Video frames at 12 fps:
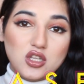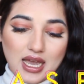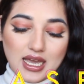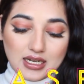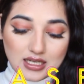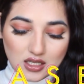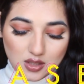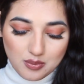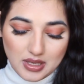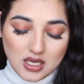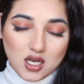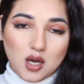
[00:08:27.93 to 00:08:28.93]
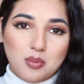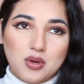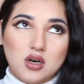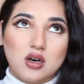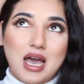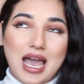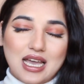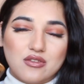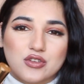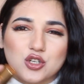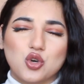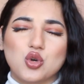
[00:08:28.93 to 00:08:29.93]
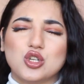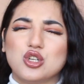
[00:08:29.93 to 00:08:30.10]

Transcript: I had done a makeup hack video